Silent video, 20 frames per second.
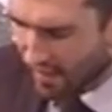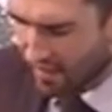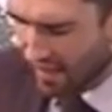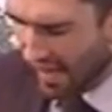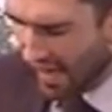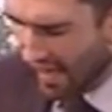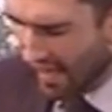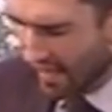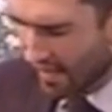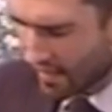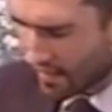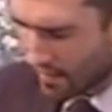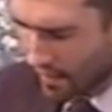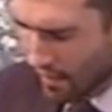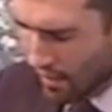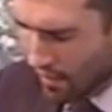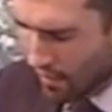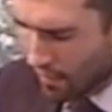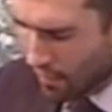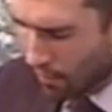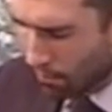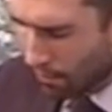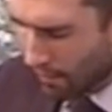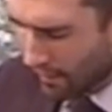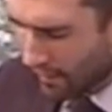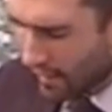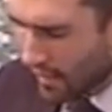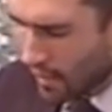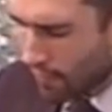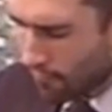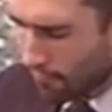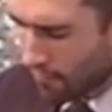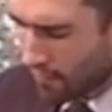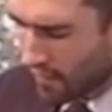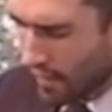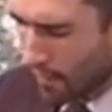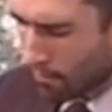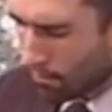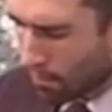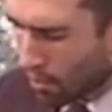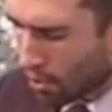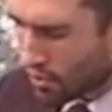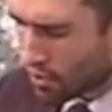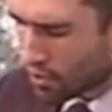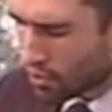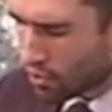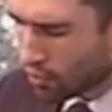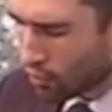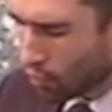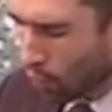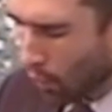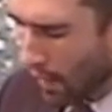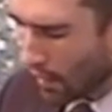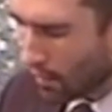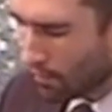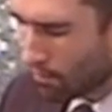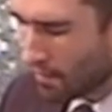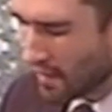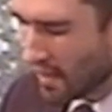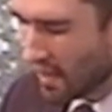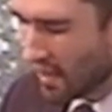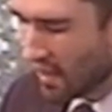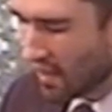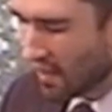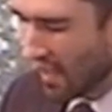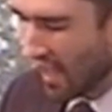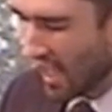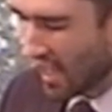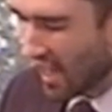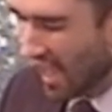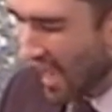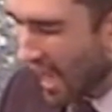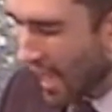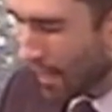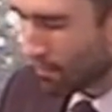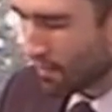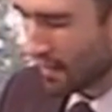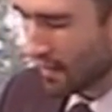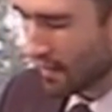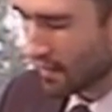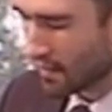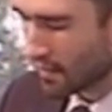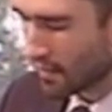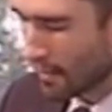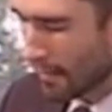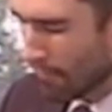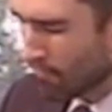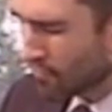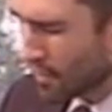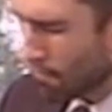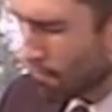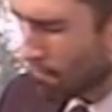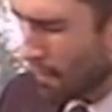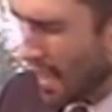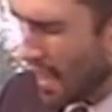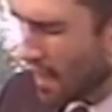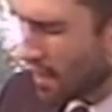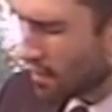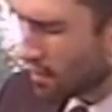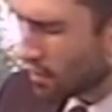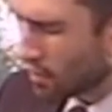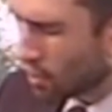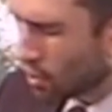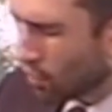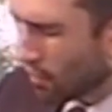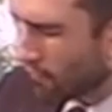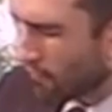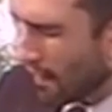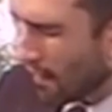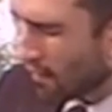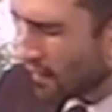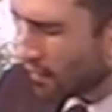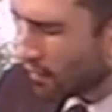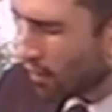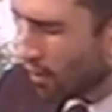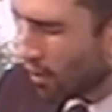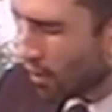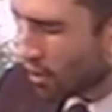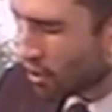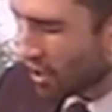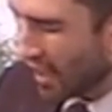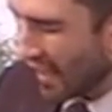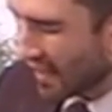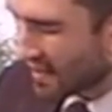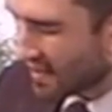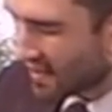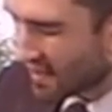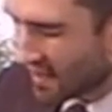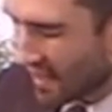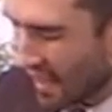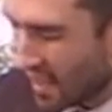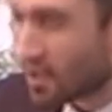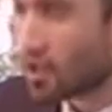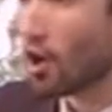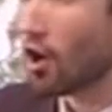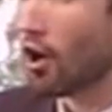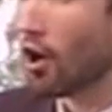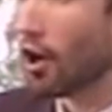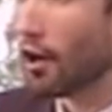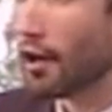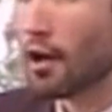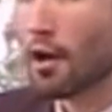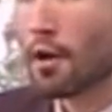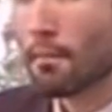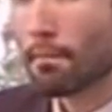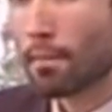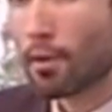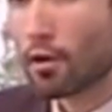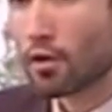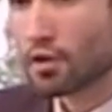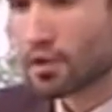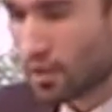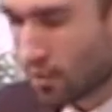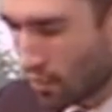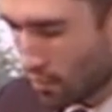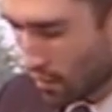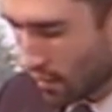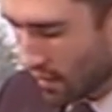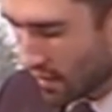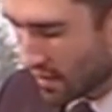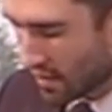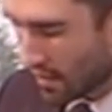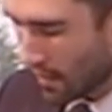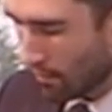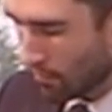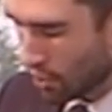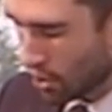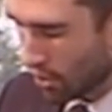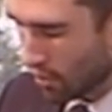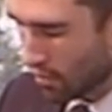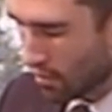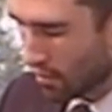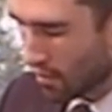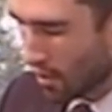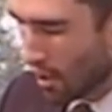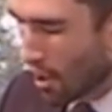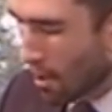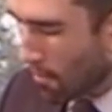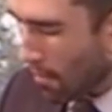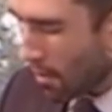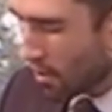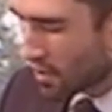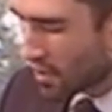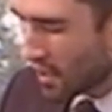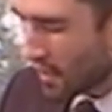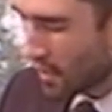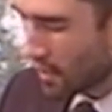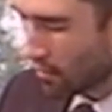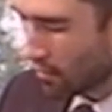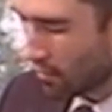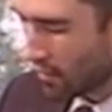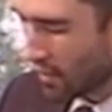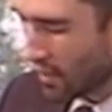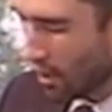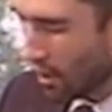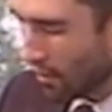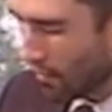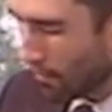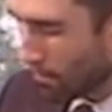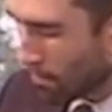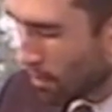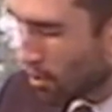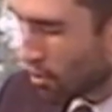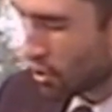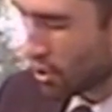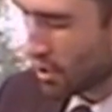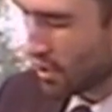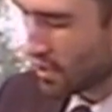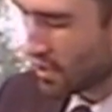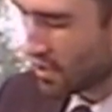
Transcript: as the belief that personal well-being and happiness depend to a very large extent on personal consumption, particularly on the purchase